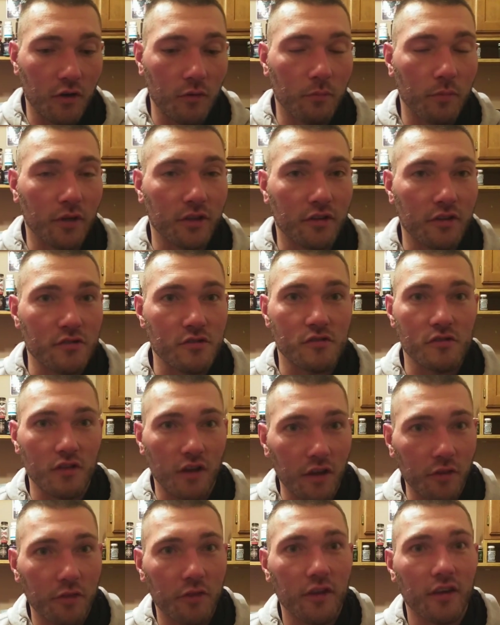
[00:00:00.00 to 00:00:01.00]
But there's
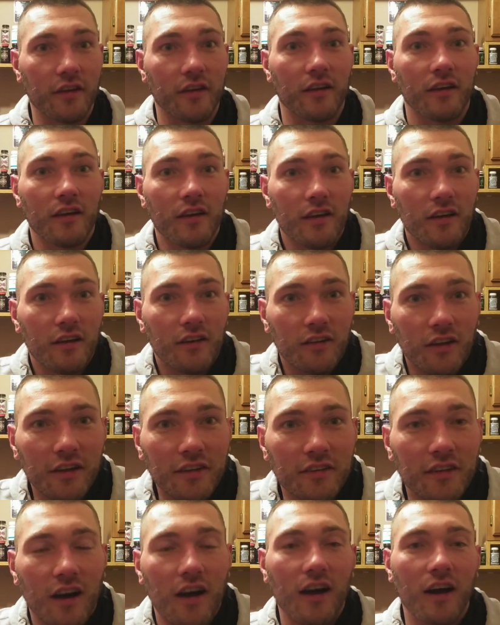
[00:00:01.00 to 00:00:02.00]
nothing
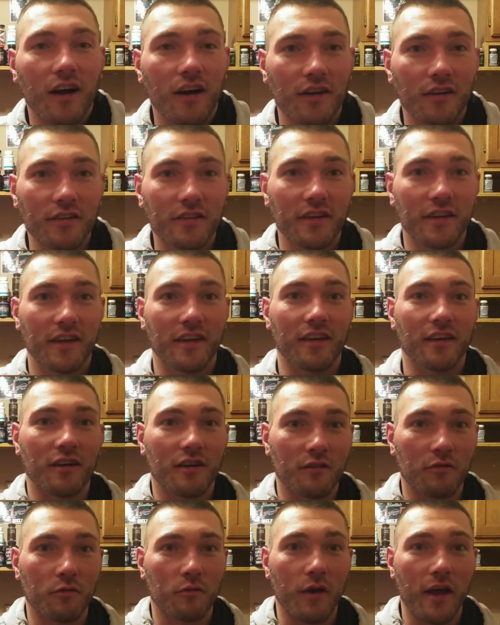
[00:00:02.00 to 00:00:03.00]
like the hardening
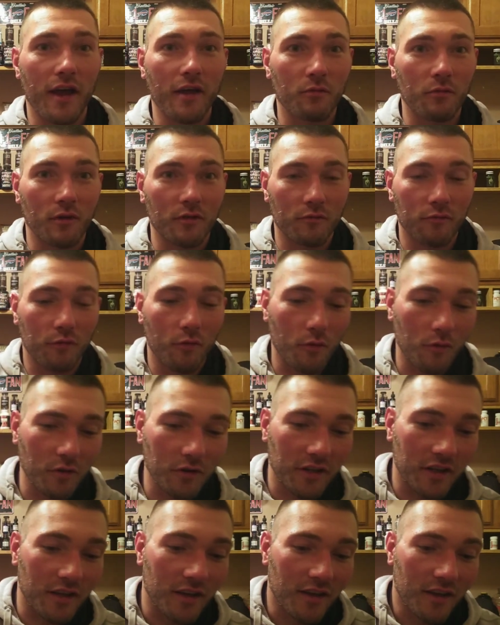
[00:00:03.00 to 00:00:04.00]
of
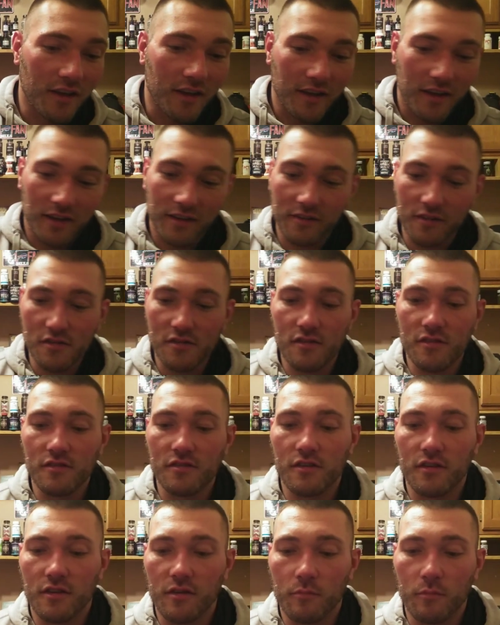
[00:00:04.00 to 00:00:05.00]
Rad140. And this is
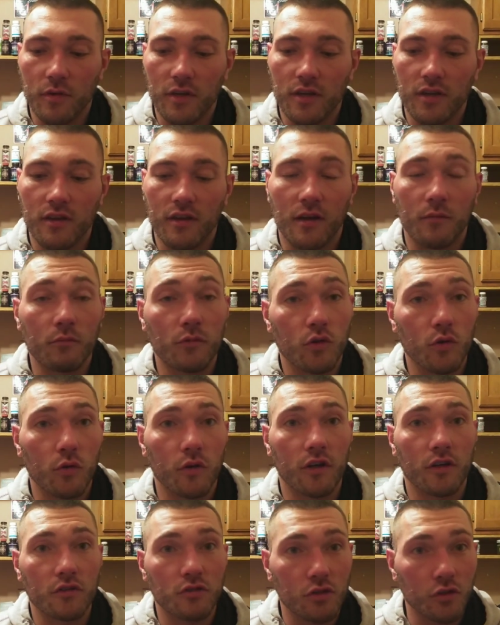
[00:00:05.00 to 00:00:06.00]
gonna be, I'm
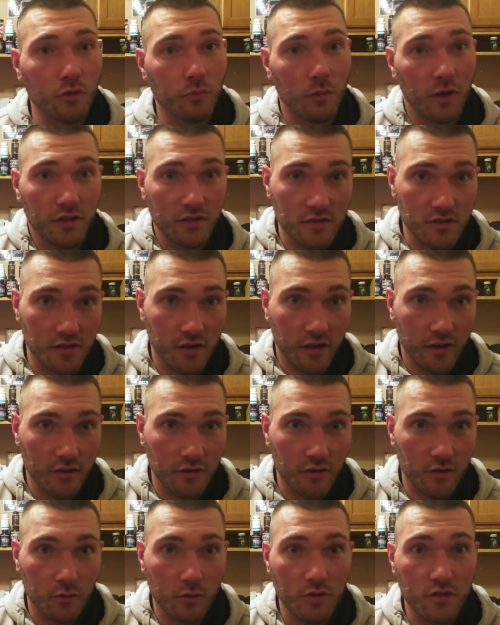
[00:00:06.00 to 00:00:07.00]
doing a 2-month
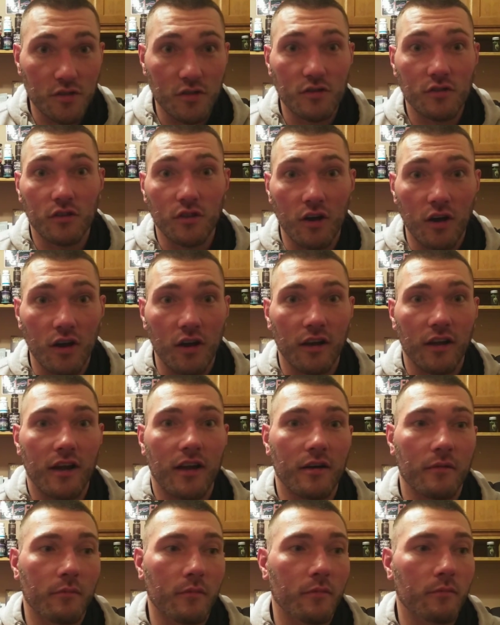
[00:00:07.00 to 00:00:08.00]
cycle, which is long.
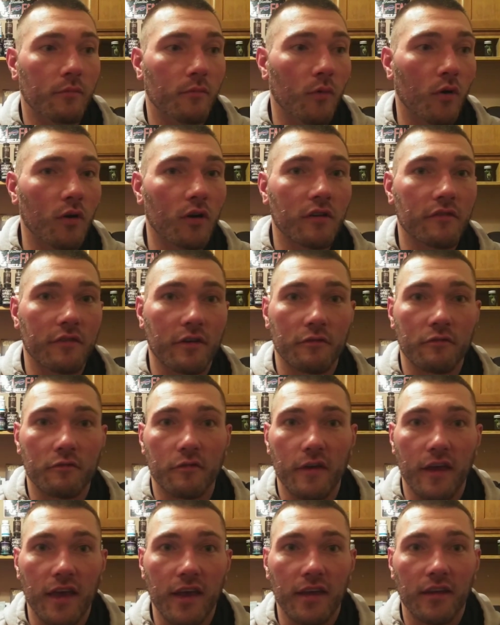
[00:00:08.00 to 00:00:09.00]
I'm more of a
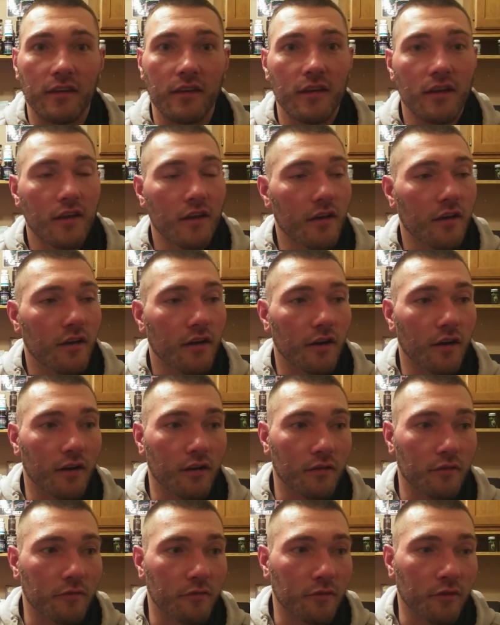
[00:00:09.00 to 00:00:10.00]
fan
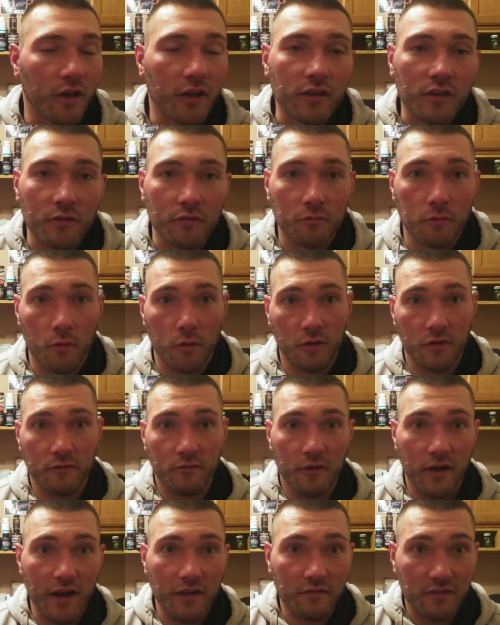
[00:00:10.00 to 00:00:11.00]
of like the
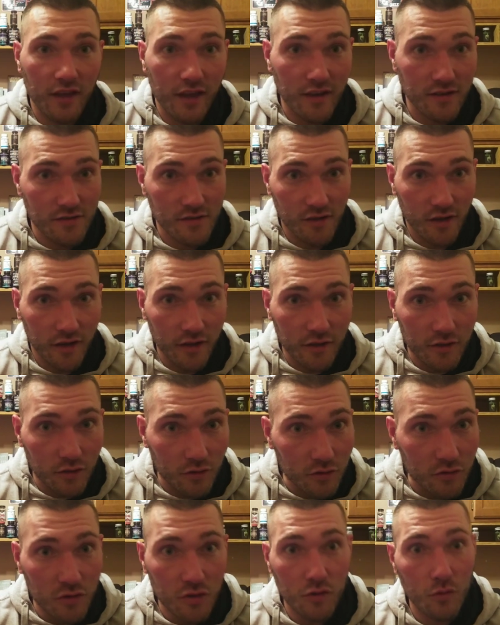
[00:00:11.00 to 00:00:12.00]
45-day
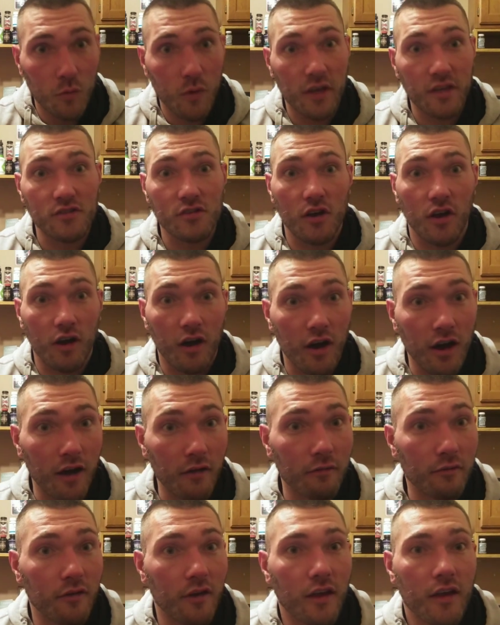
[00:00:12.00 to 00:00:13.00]
cycle, 2 weeks
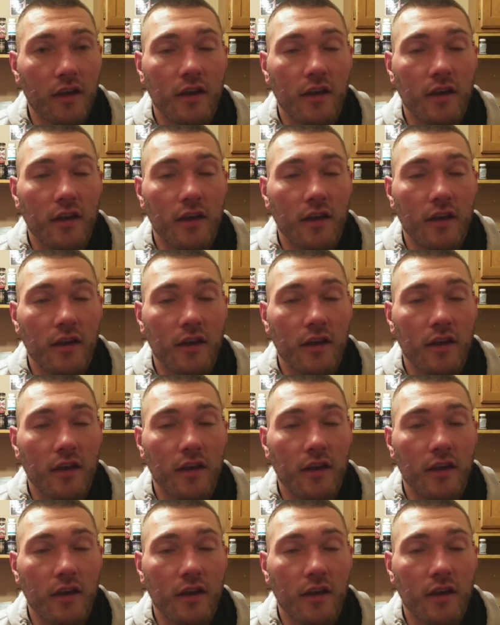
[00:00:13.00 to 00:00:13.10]
off.